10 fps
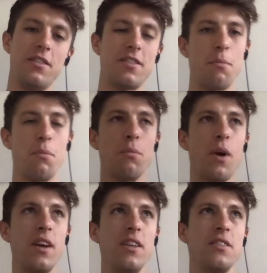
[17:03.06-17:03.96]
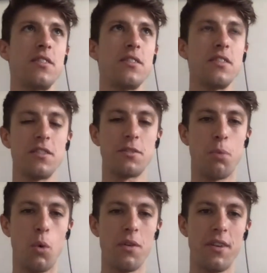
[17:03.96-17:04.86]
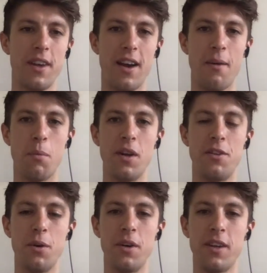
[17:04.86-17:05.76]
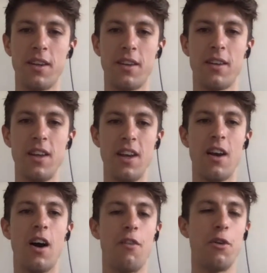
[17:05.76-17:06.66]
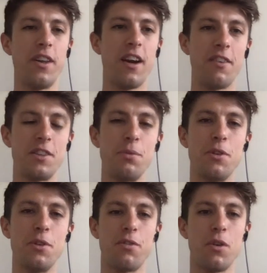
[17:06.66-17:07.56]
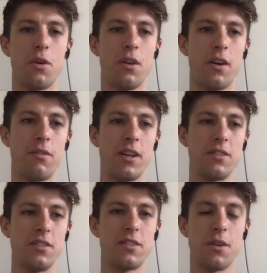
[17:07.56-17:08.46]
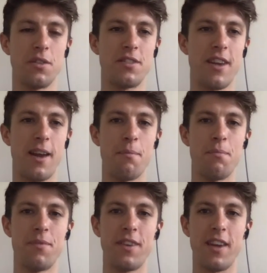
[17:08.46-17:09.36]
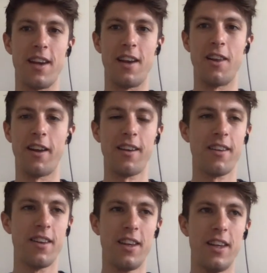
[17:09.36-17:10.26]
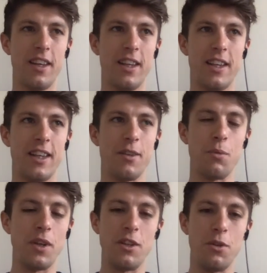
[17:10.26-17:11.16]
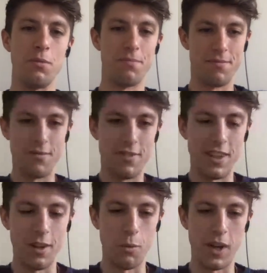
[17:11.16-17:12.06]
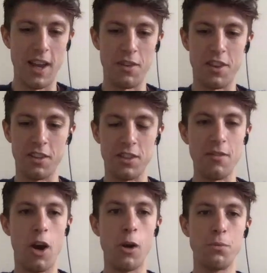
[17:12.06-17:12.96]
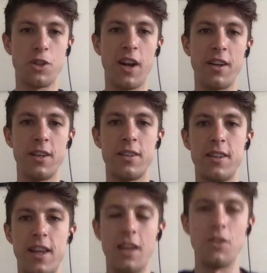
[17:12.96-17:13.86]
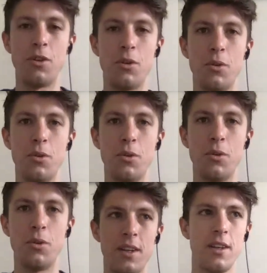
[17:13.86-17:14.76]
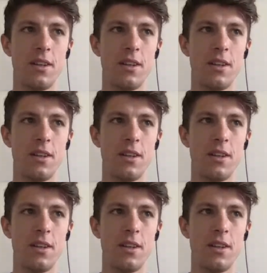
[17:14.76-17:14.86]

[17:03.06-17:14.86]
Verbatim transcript: in some ways sport. Um, we're doing, I've already, I've actually been doing a few online races. So is Sam, uh, like where you, we have a thing, so you have a home trainer and you,